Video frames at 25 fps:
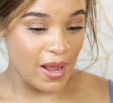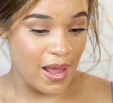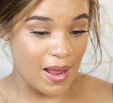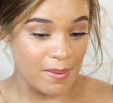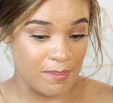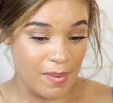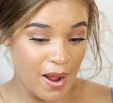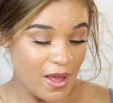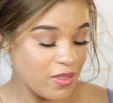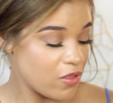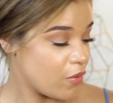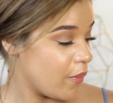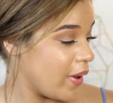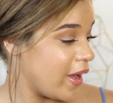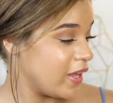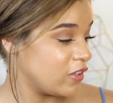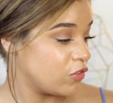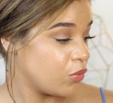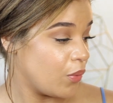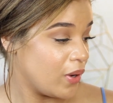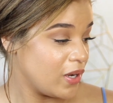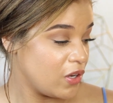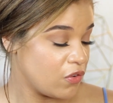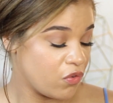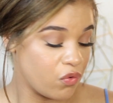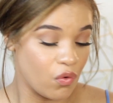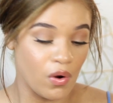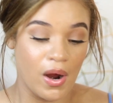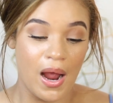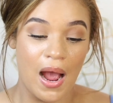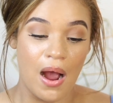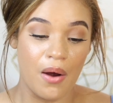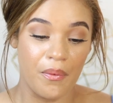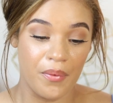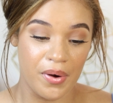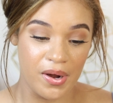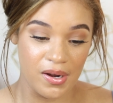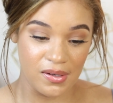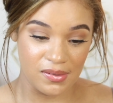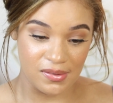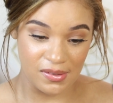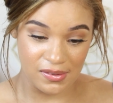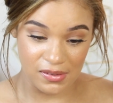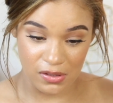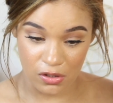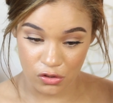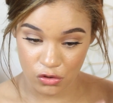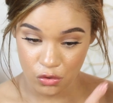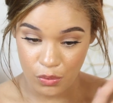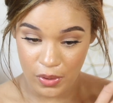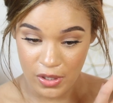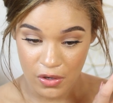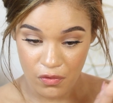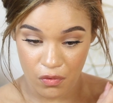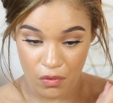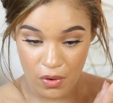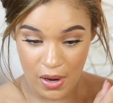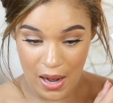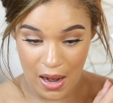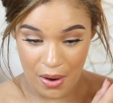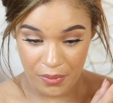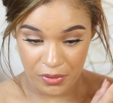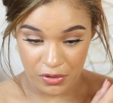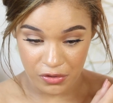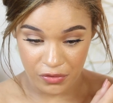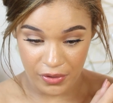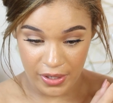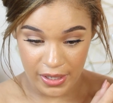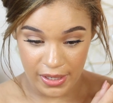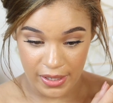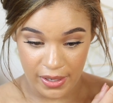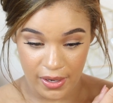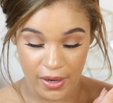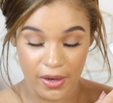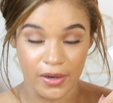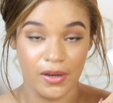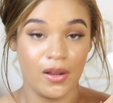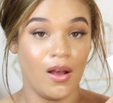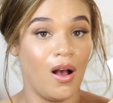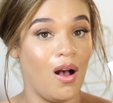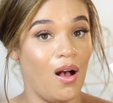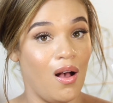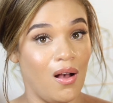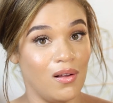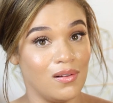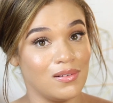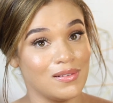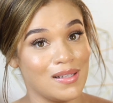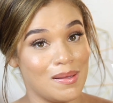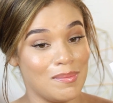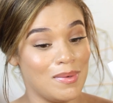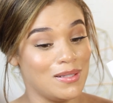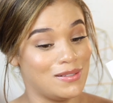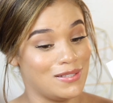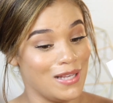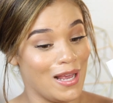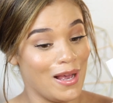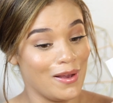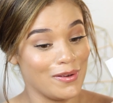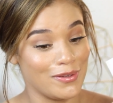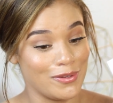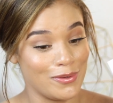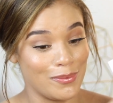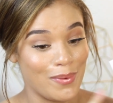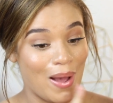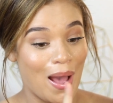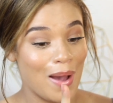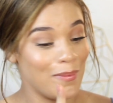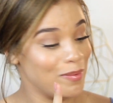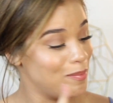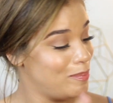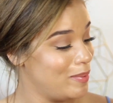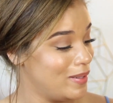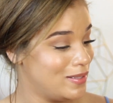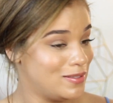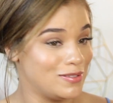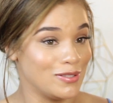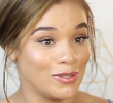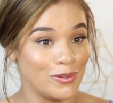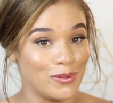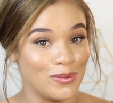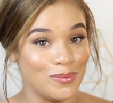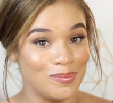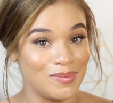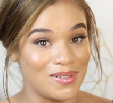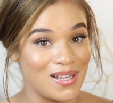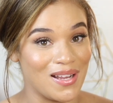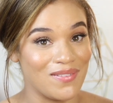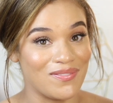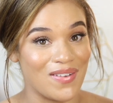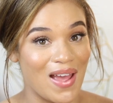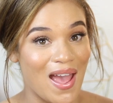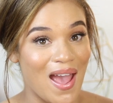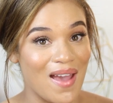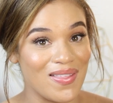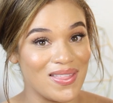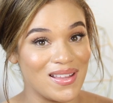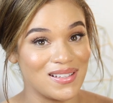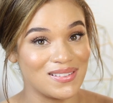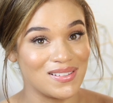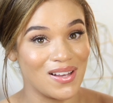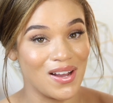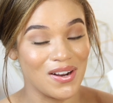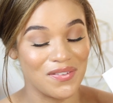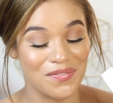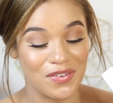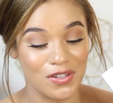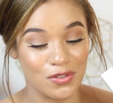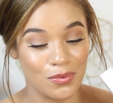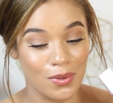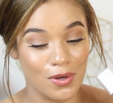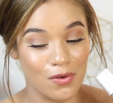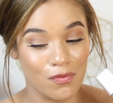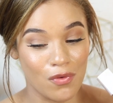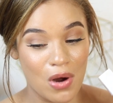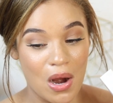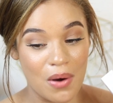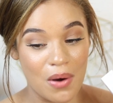And by the way, 24 hours, this little 24 hours right here, y'all, let me tell you, I would be doomed if I had this on for 24